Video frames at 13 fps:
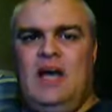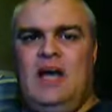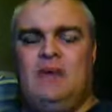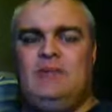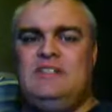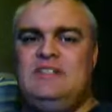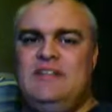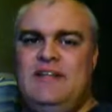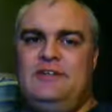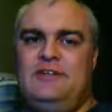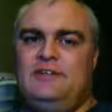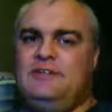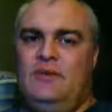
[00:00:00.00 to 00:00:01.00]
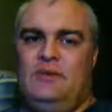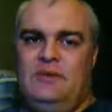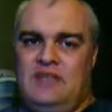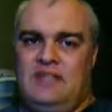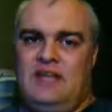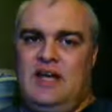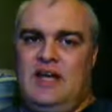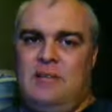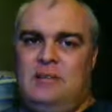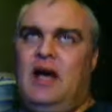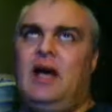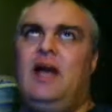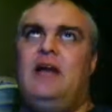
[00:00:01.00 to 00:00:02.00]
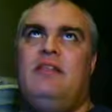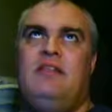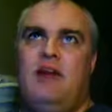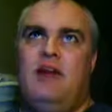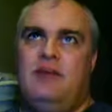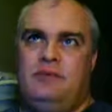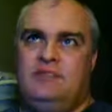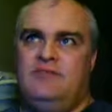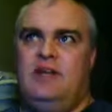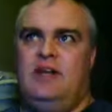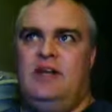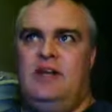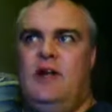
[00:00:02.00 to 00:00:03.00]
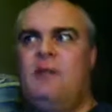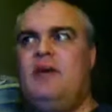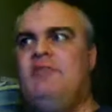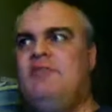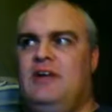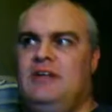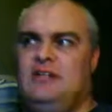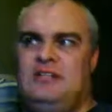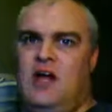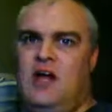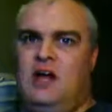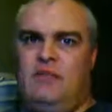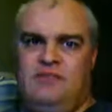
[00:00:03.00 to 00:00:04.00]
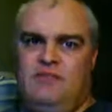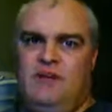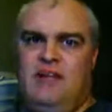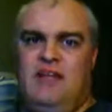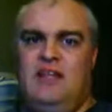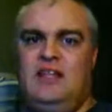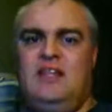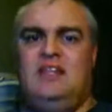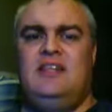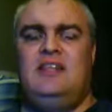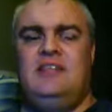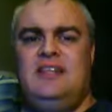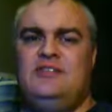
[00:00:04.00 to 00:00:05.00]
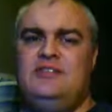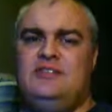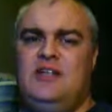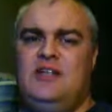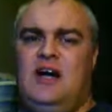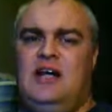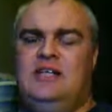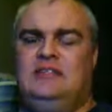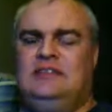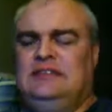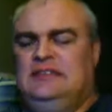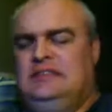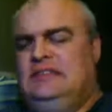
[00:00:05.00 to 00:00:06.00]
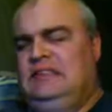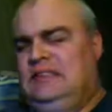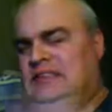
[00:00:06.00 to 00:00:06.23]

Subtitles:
I was 10 years old at the time. I thought it was funny. All my friends thought it was funny, and then the teacher saw it, and